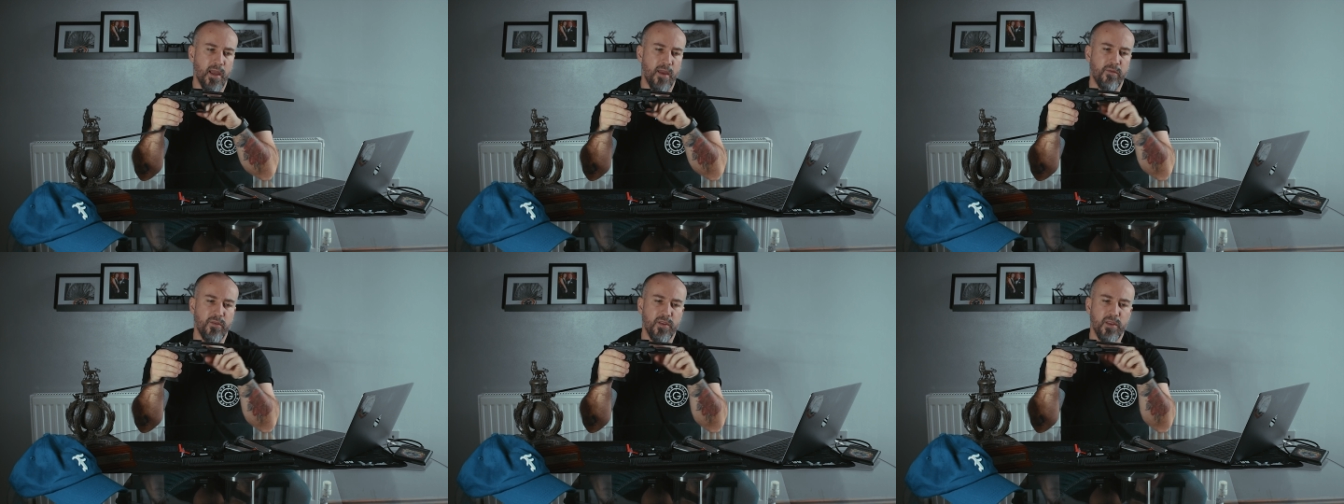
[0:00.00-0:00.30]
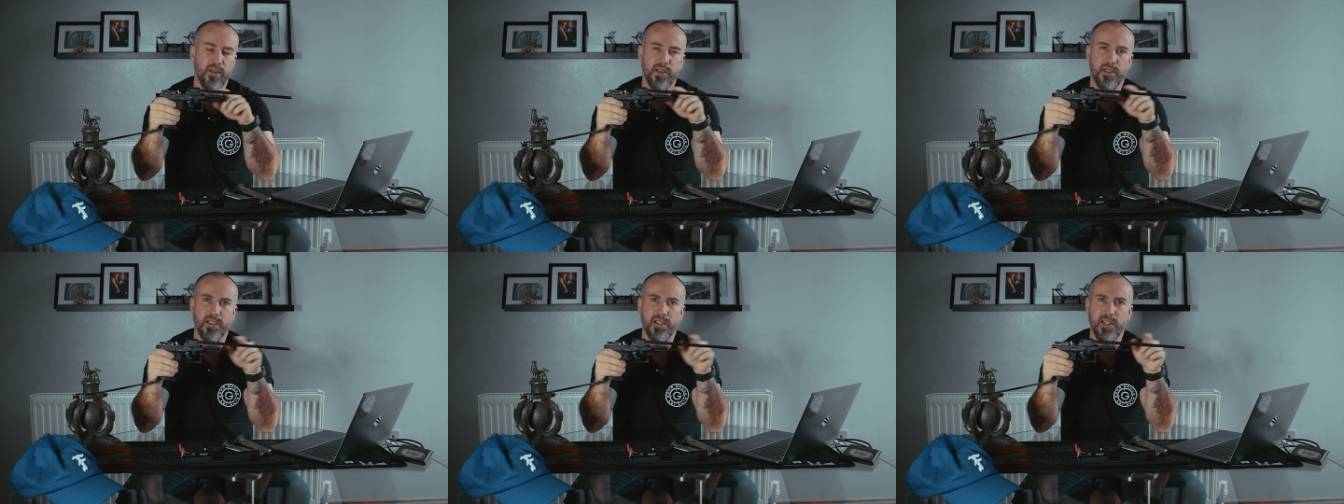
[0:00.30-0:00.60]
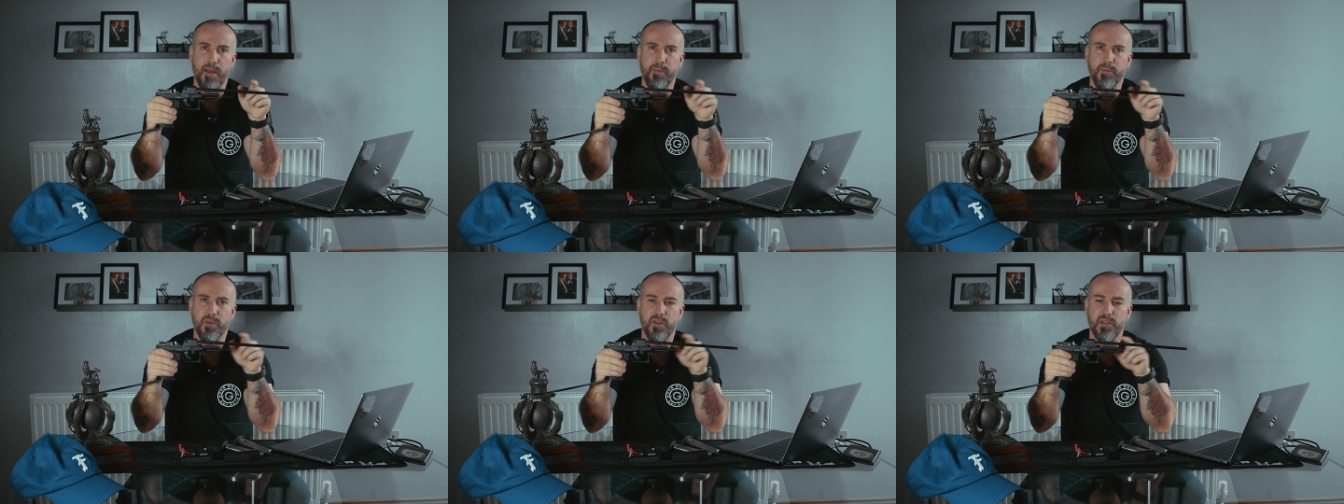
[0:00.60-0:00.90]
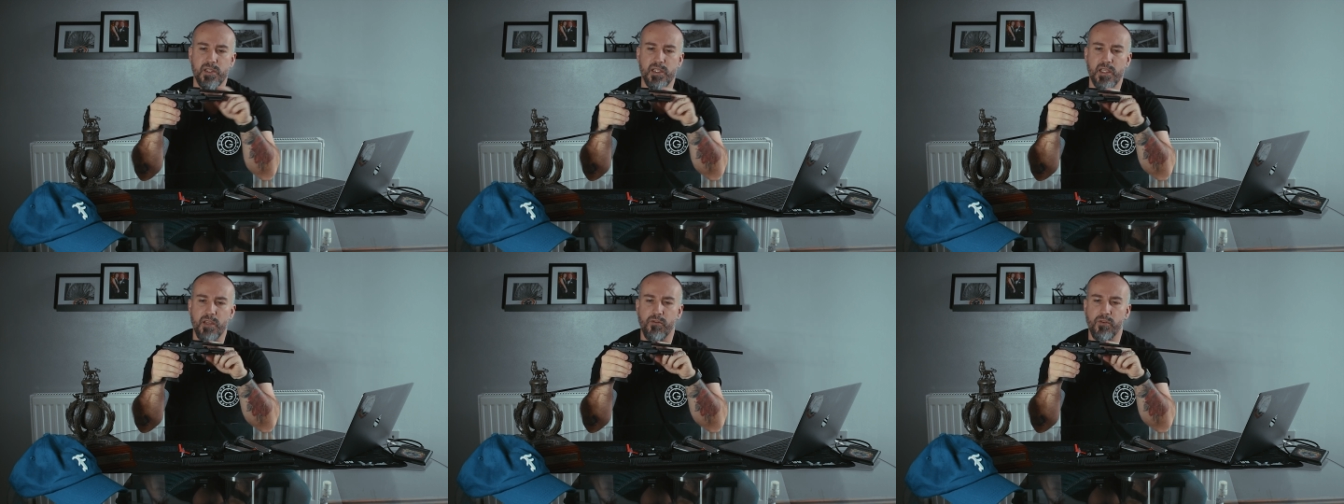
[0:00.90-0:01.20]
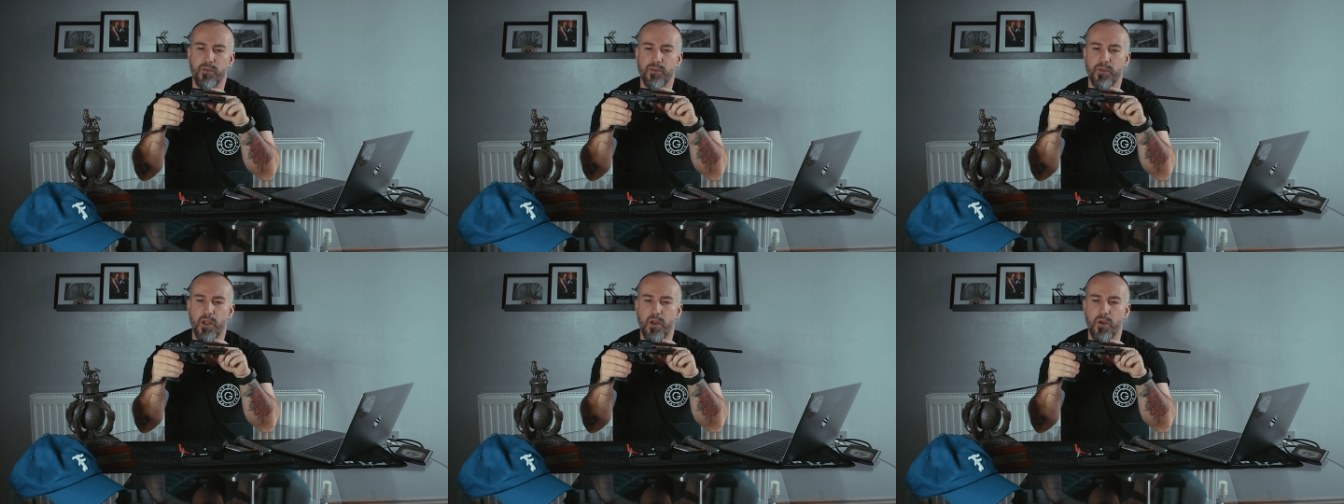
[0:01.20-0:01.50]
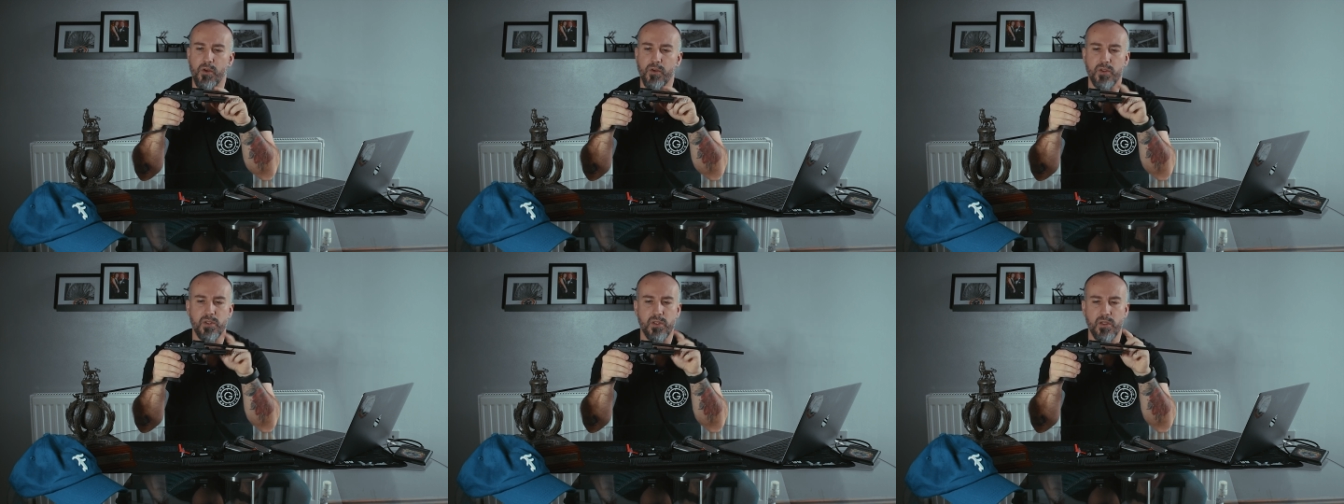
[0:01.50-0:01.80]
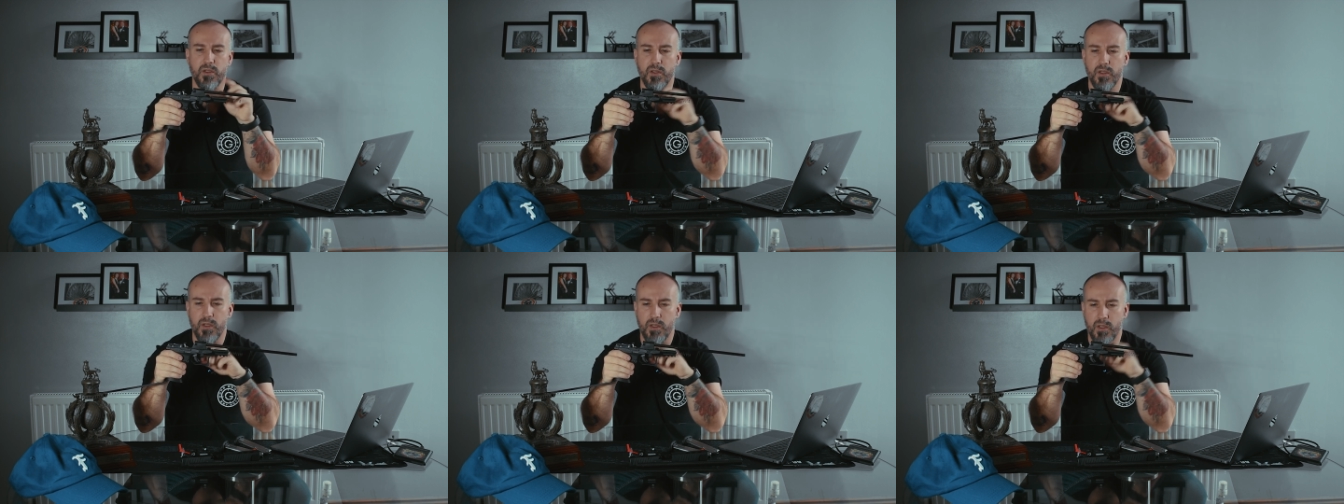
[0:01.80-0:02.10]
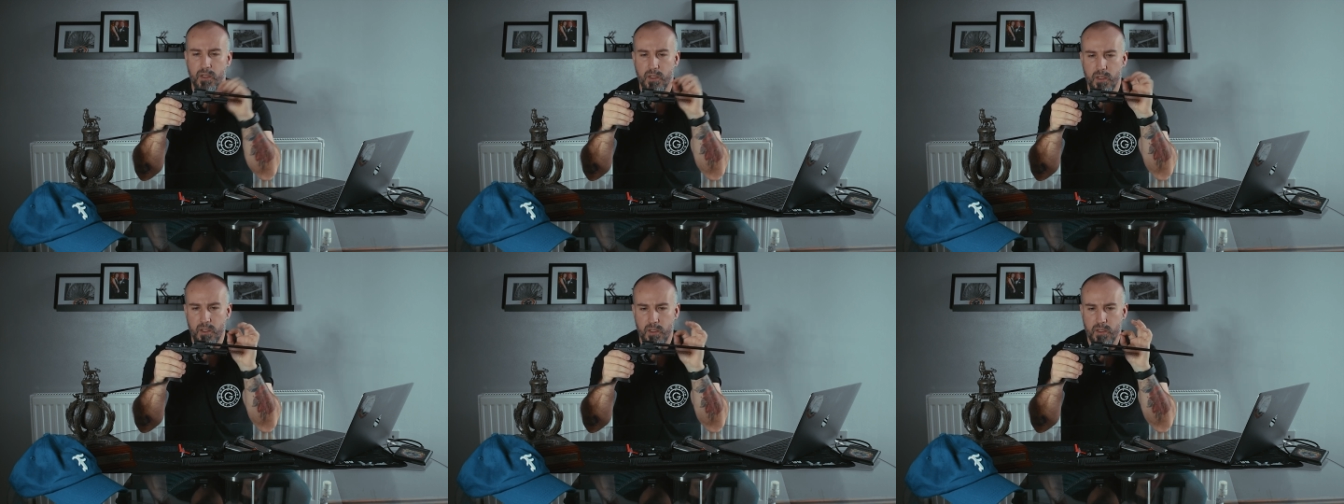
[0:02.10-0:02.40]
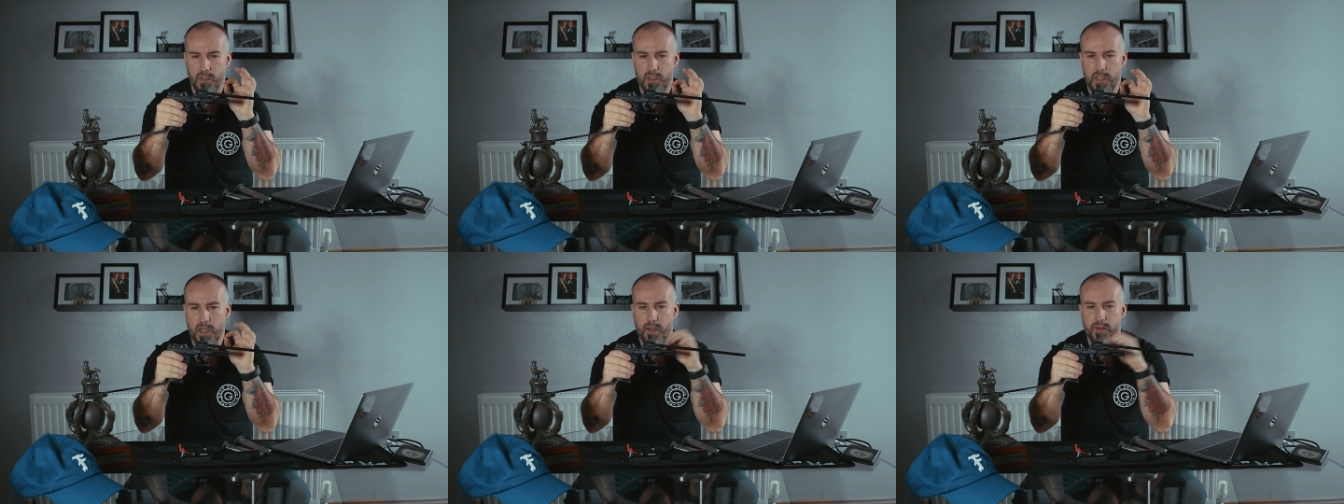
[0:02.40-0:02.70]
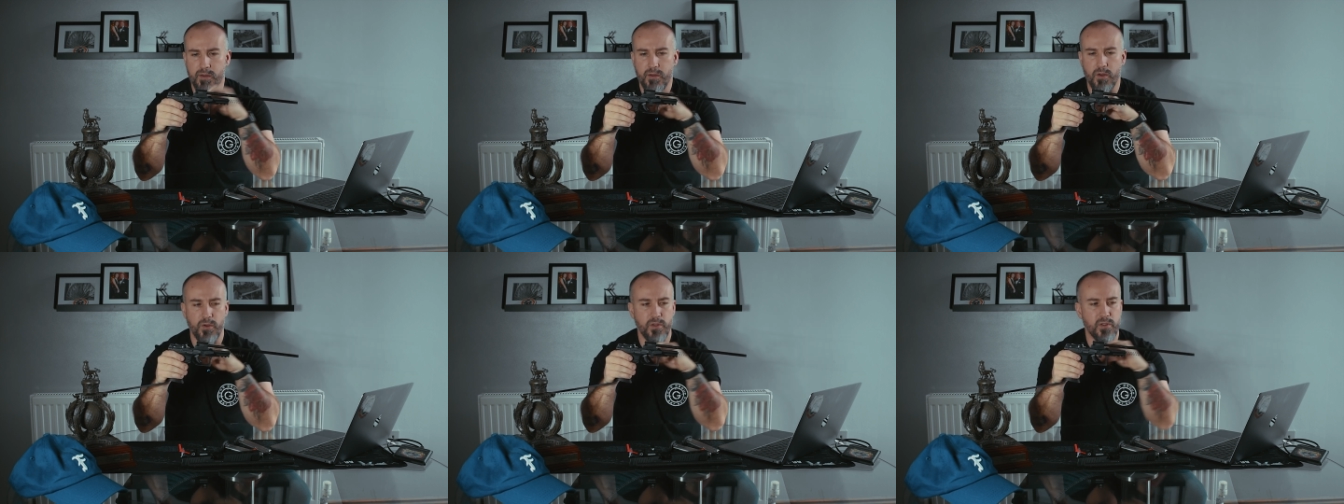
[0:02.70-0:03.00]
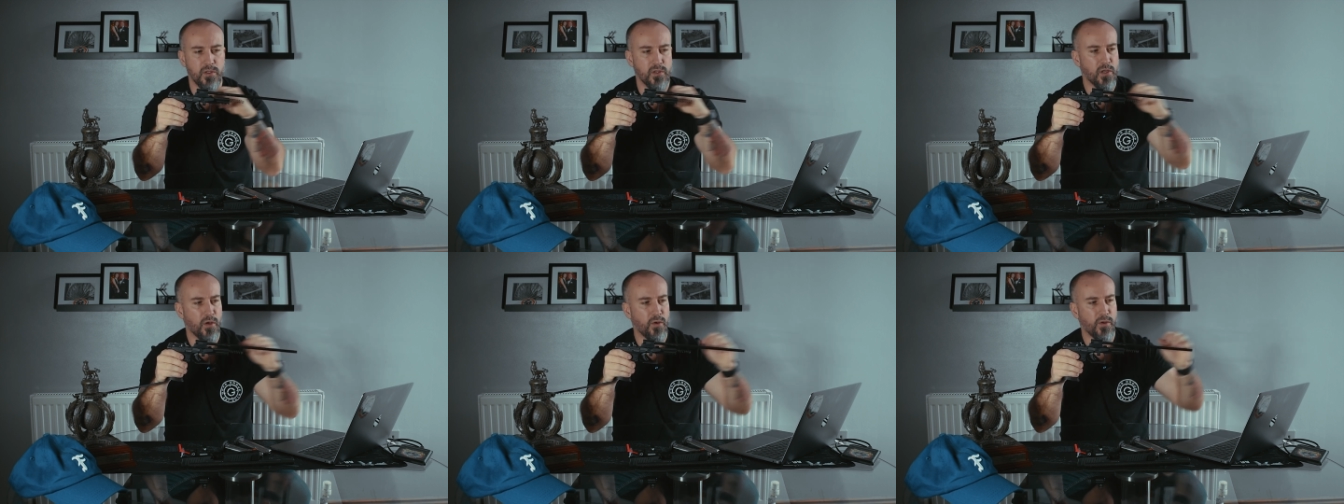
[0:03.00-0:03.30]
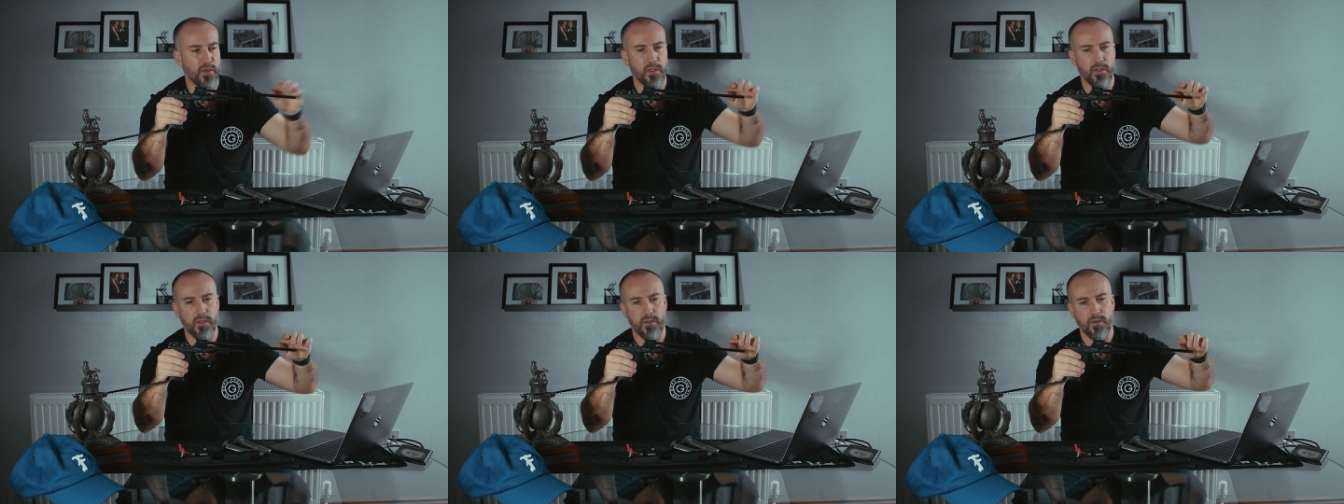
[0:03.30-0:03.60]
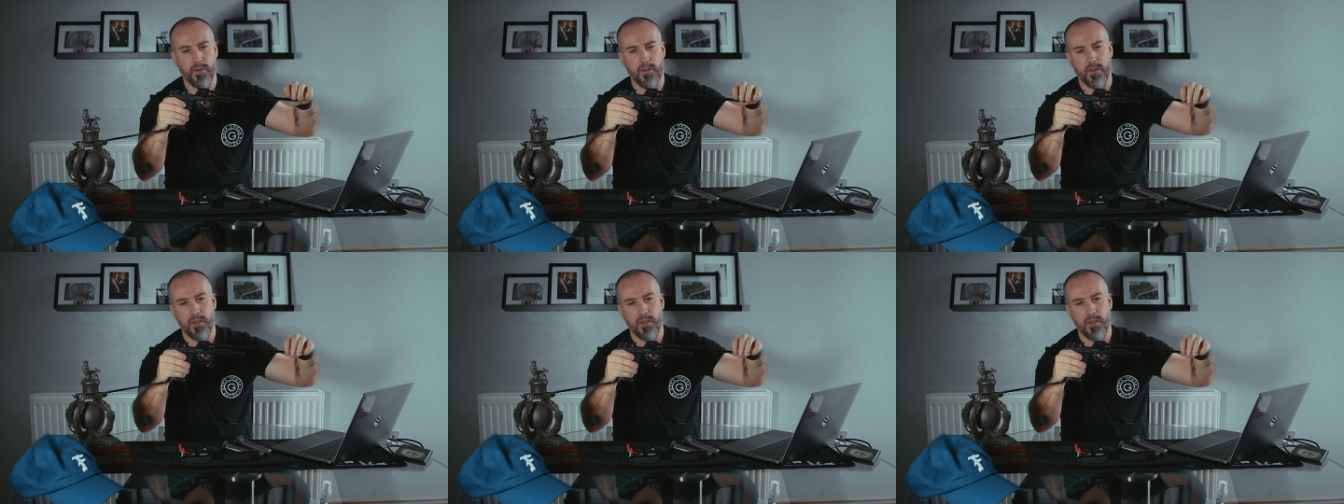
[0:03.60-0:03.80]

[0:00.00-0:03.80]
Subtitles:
Everything is stamped and serialised. Yeah, nice and tidy.